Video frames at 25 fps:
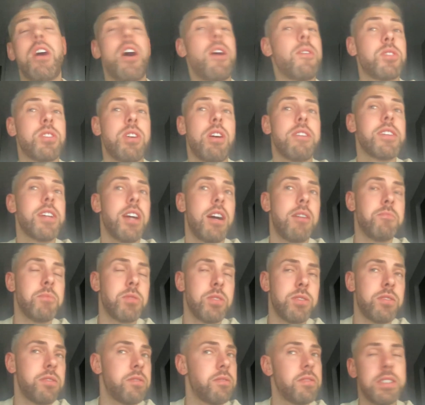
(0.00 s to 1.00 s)
half time
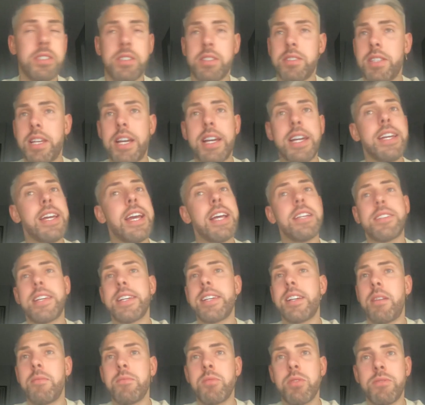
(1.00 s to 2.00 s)
comes, as I say,
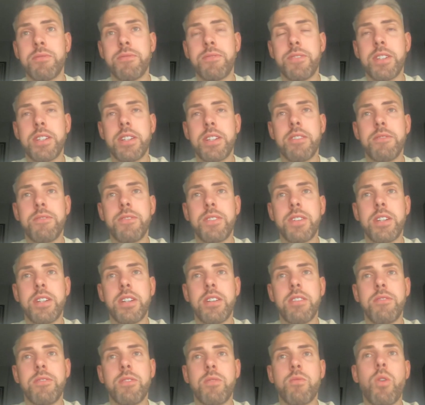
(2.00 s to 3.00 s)
Esse comes on
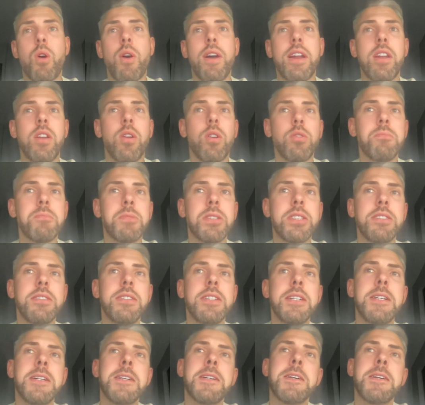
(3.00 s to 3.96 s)
for Ryan Longman.